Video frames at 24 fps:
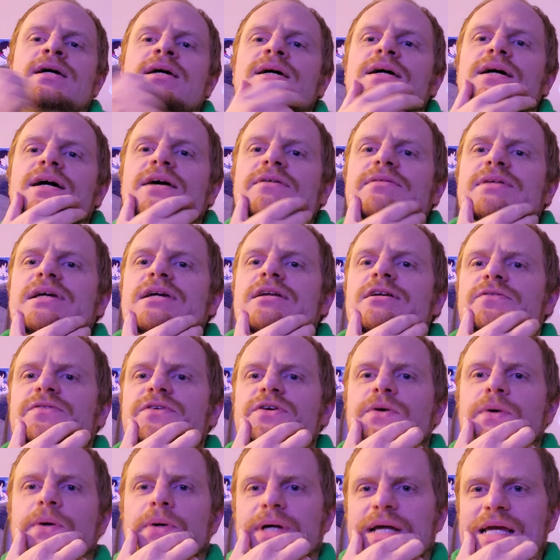
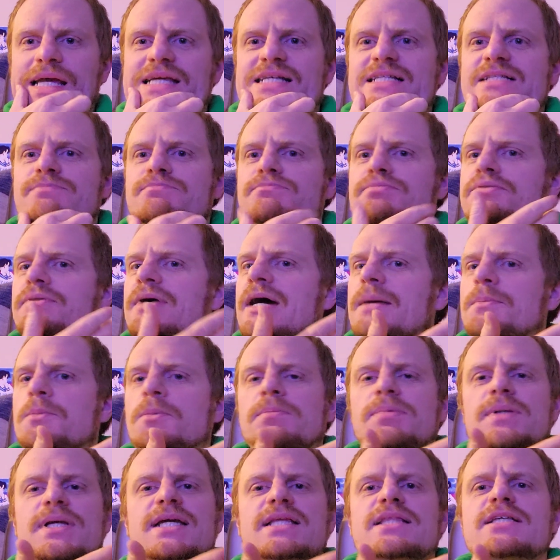interview going, because
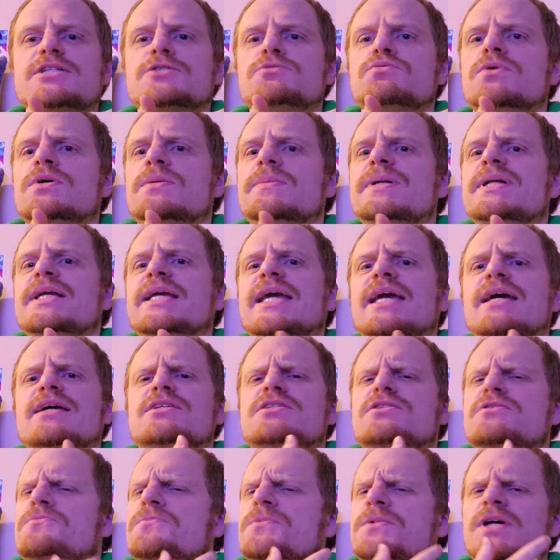probably this would have been
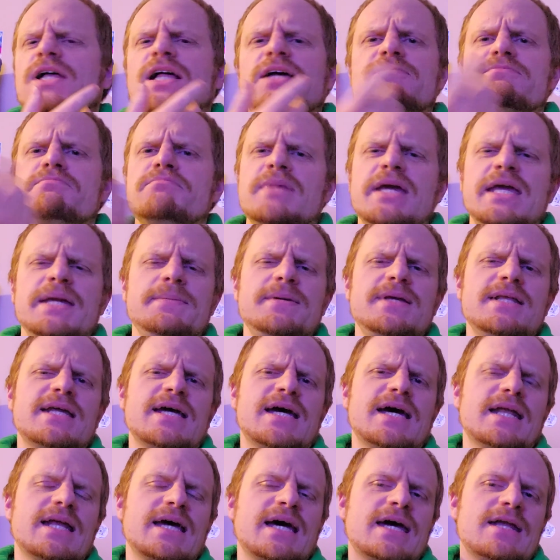canceled in real life. Maybe
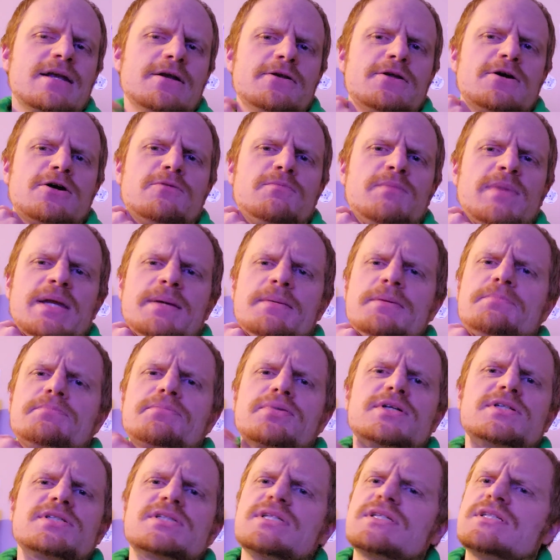not. I don't know. Maybe
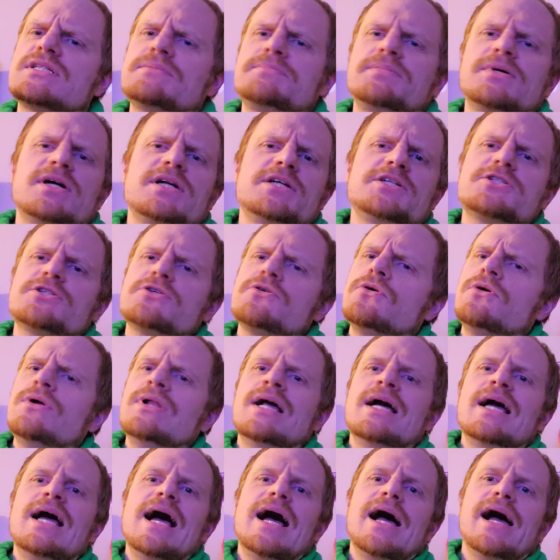Princeton's a party school.
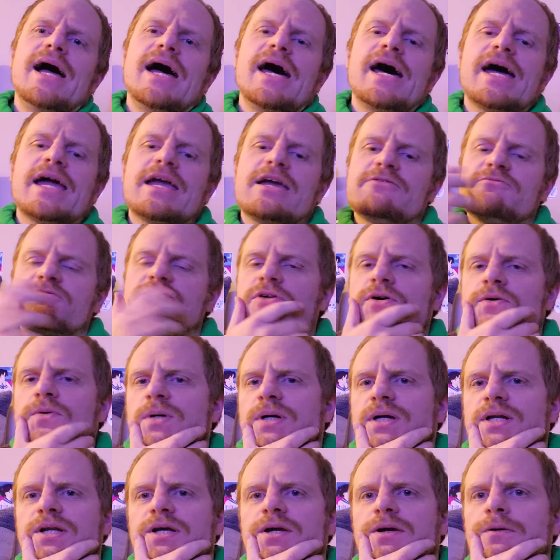I have no
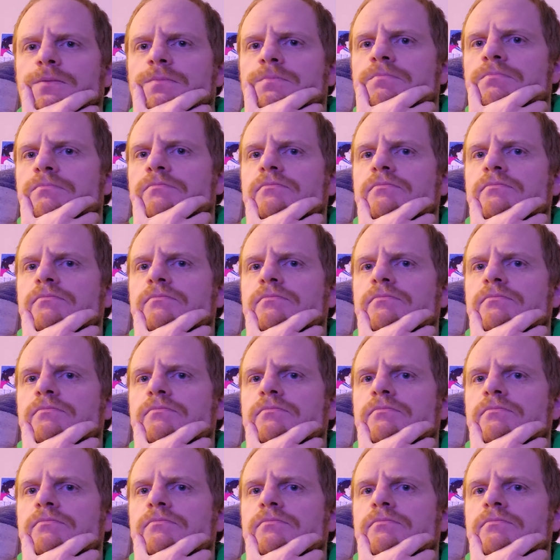idea.